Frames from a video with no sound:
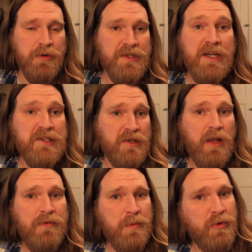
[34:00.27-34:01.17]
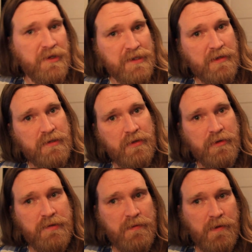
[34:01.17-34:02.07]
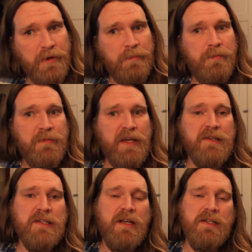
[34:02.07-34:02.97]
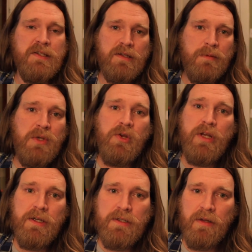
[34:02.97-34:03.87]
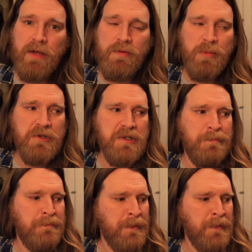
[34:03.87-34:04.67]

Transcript: sentenced to life in prison. So their death sentence is commuted to life in prison.